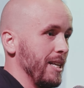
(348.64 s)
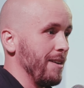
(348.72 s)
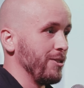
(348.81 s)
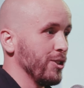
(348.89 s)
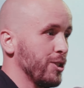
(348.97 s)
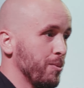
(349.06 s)
there.
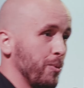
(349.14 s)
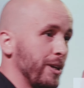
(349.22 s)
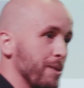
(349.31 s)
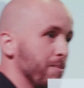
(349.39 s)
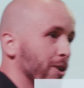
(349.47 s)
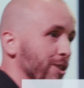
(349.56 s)
It's not something we
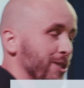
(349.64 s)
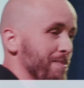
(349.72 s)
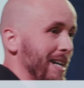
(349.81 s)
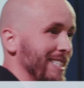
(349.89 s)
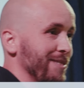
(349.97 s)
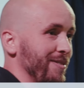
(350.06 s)
can monitor
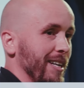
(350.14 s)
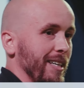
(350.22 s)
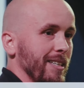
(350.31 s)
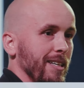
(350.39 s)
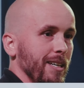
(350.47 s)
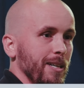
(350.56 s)
massively,
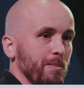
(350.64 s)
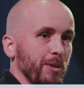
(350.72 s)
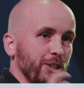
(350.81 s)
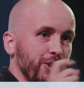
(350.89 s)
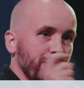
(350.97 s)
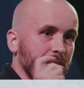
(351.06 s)
but
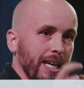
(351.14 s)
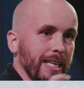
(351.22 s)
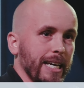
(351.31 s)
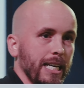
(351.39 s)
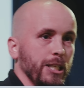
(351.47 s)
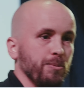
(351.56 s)
it's just that
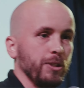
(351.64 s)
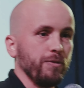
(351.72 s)
engagement.